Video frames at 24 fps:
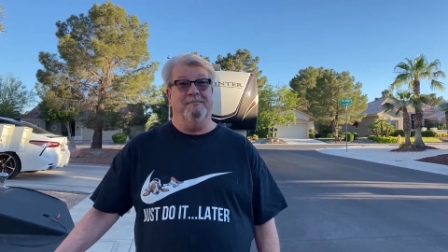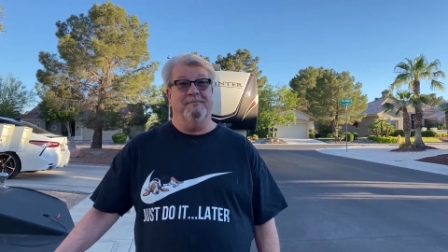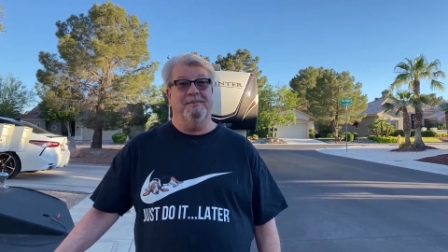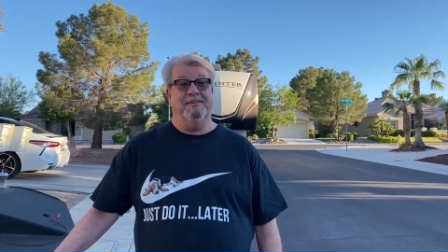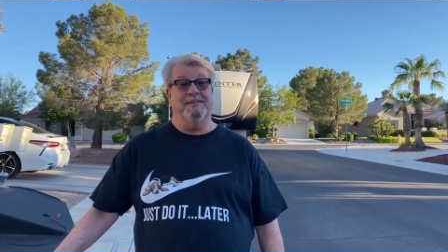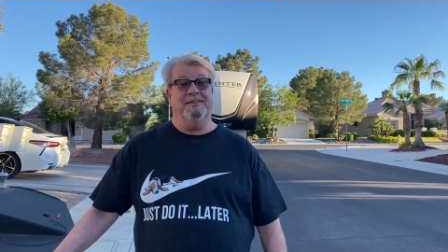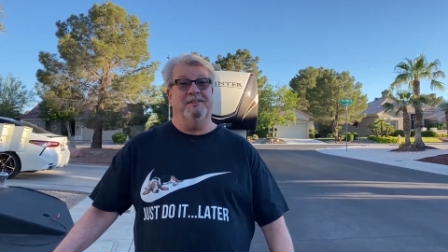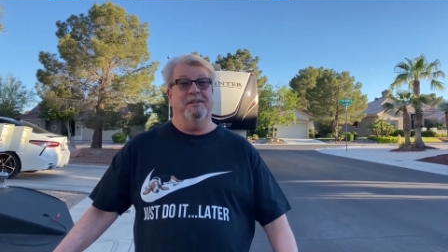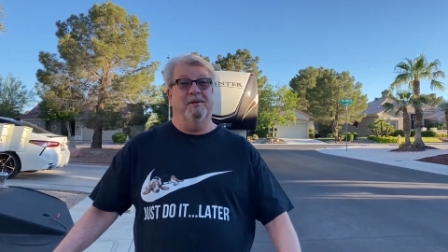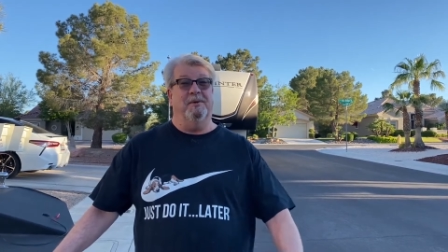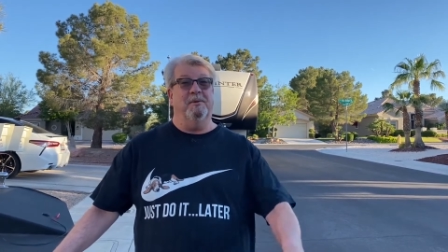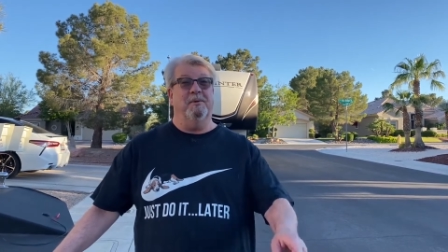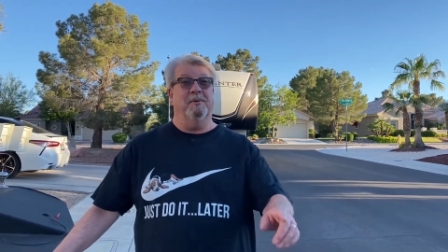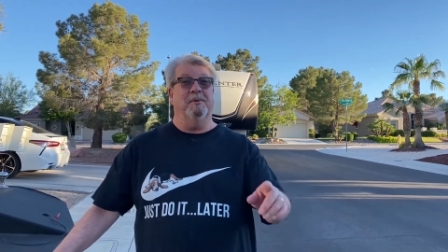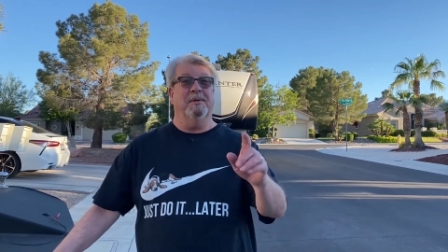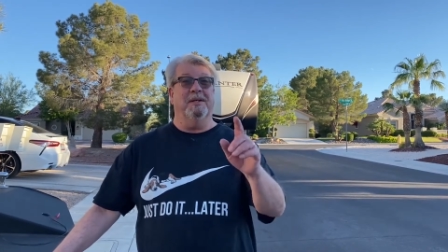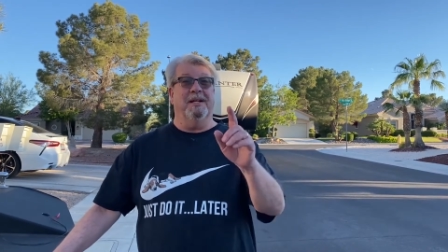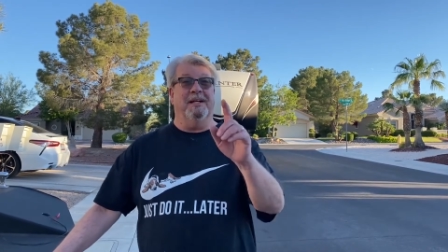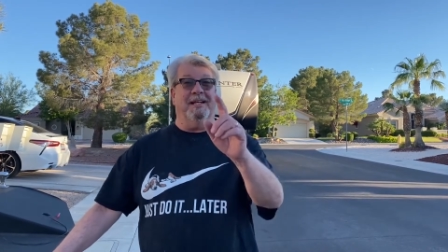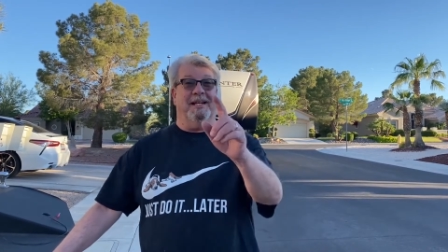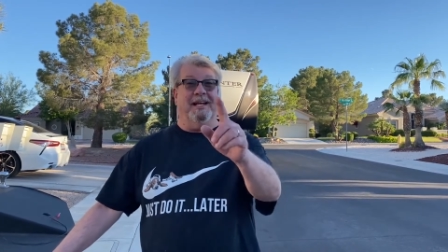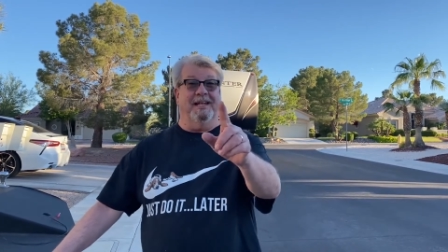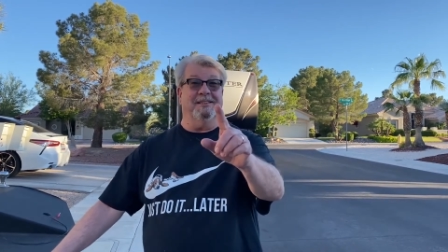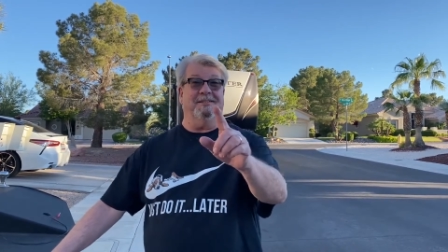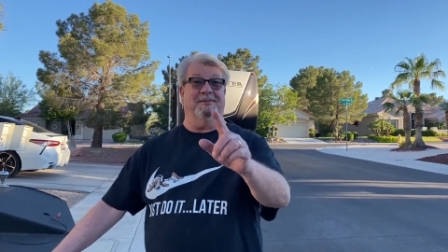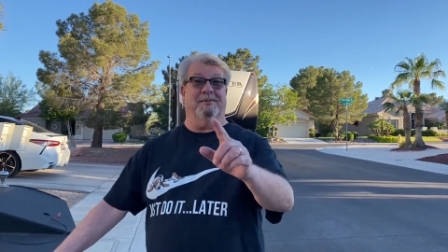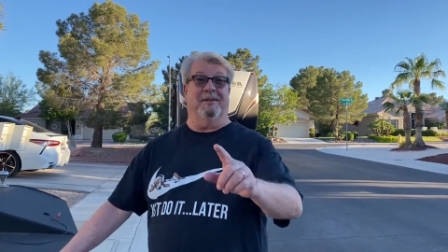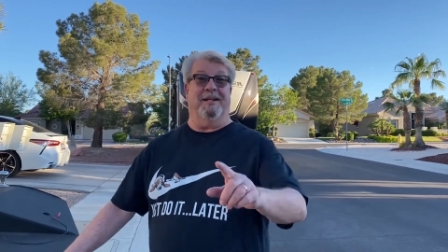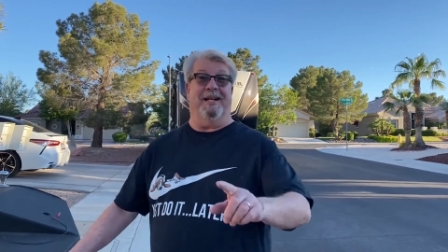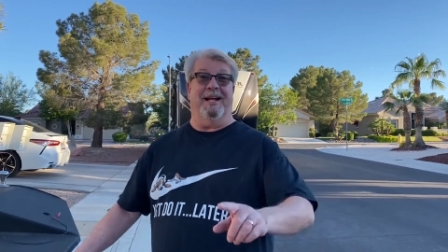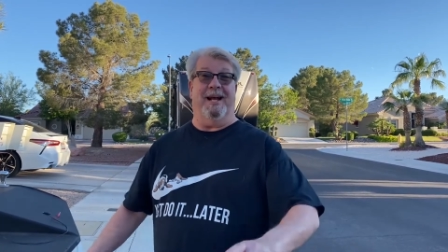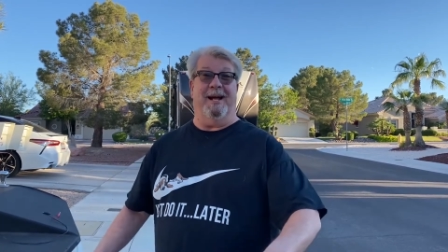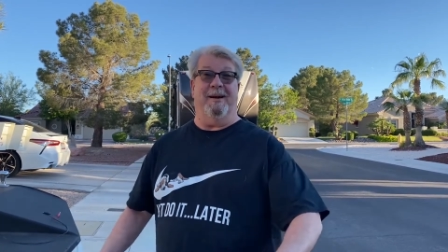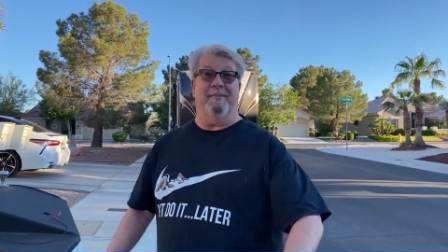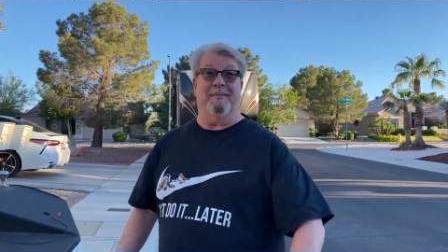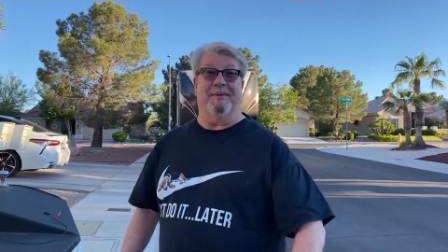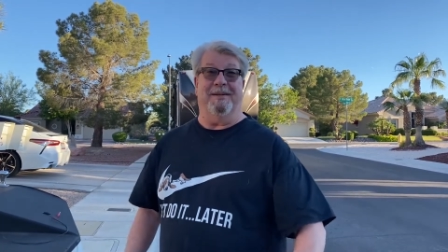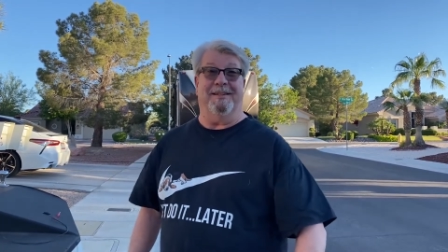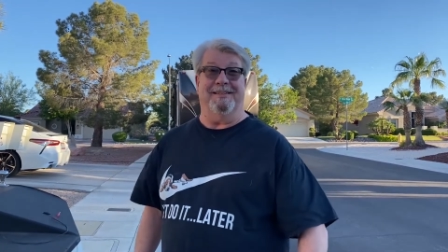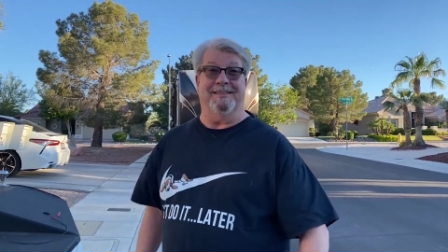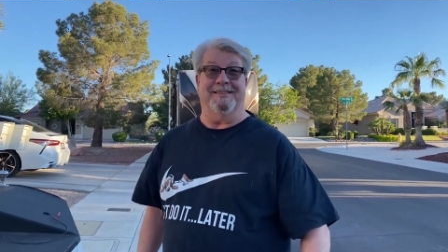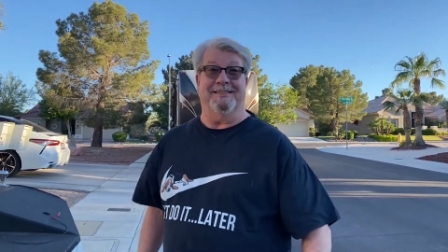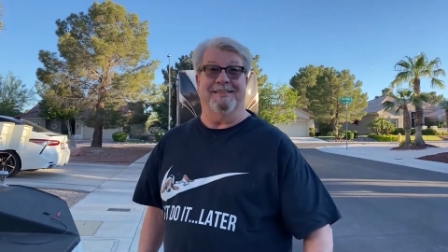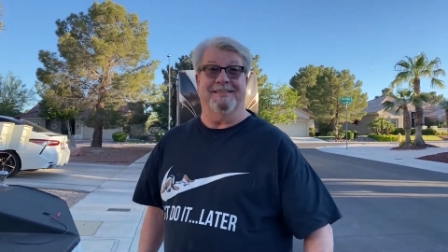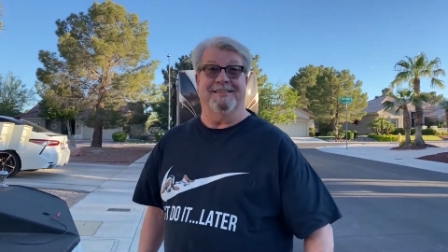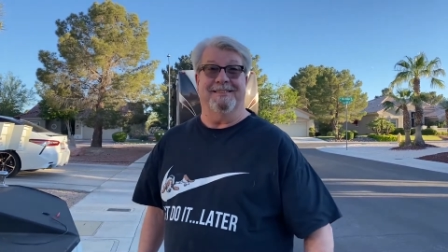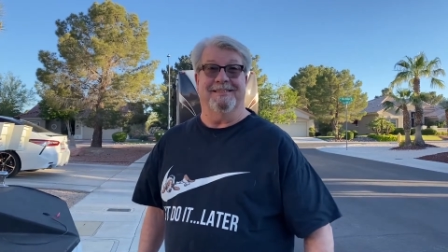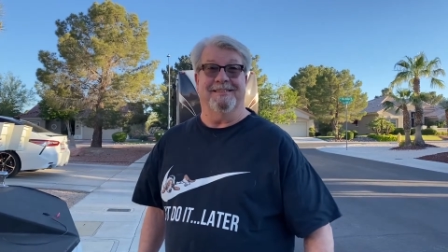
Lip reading: So guess what happened?